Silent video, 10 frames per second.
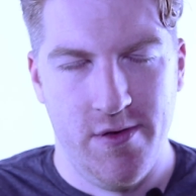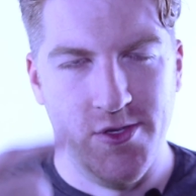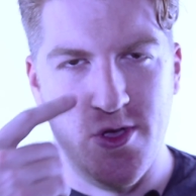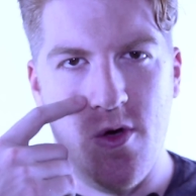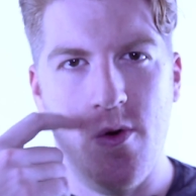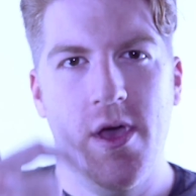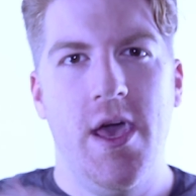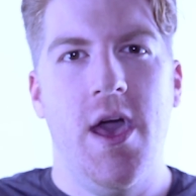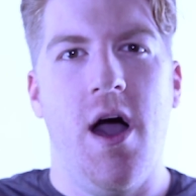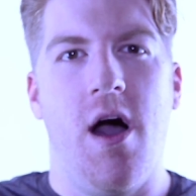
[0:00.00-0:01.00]
So
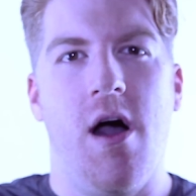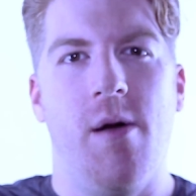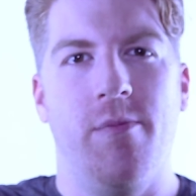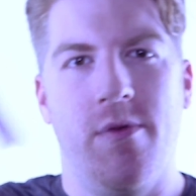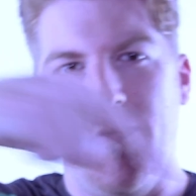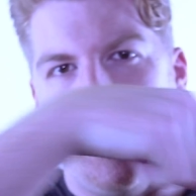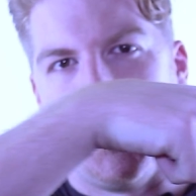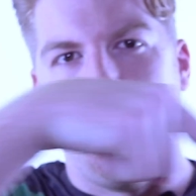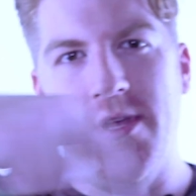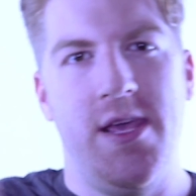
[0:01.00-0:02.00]
um, there's
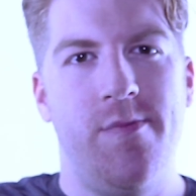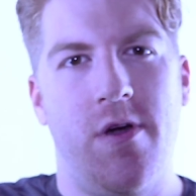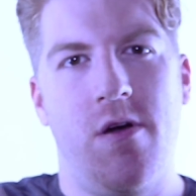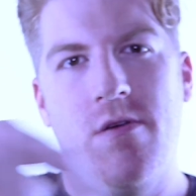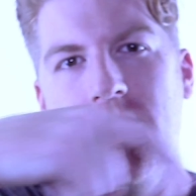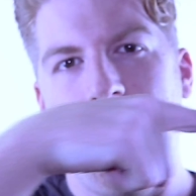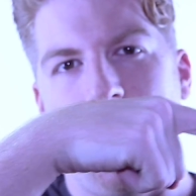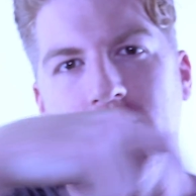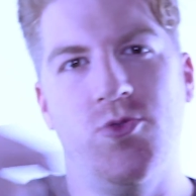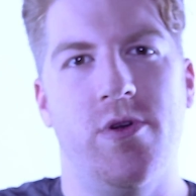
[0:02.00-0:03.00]
going to be an email and
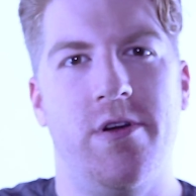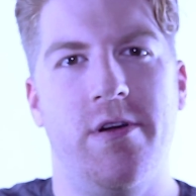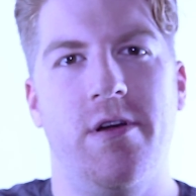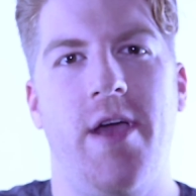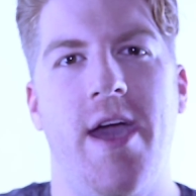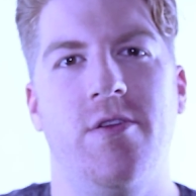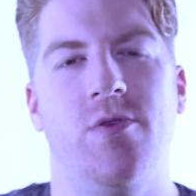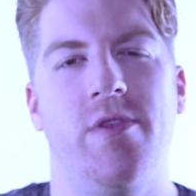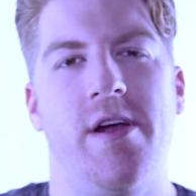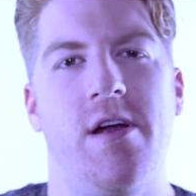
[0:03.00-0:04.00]
our Twitter
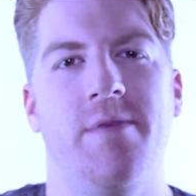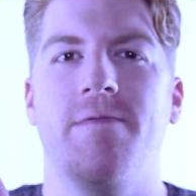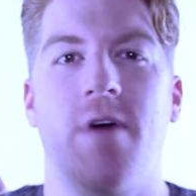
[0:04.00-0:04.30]
handle there.